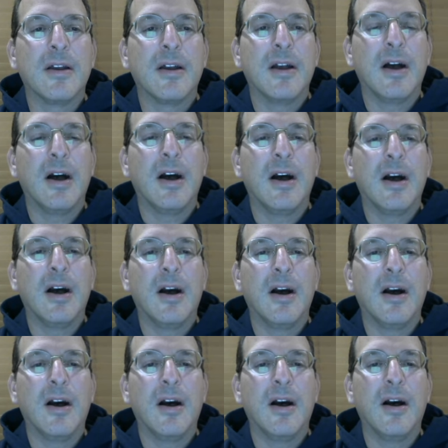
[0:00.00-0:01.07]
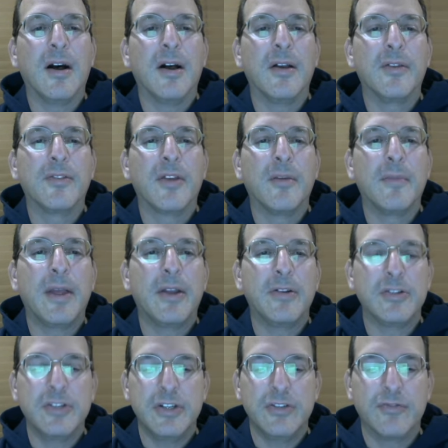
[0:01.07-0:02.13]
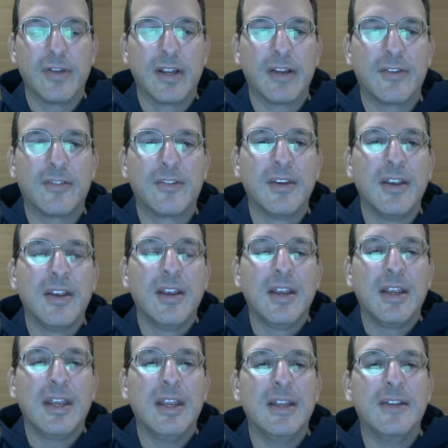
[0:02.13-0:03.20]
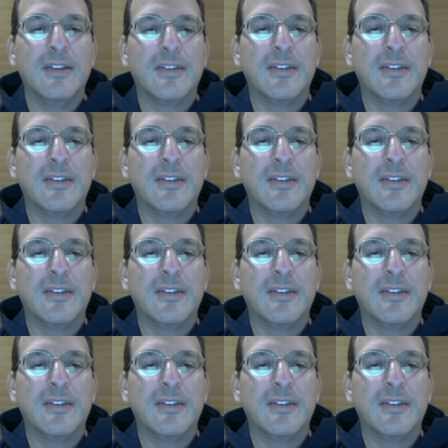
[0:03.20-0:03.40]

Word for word: uh, some energy drinks in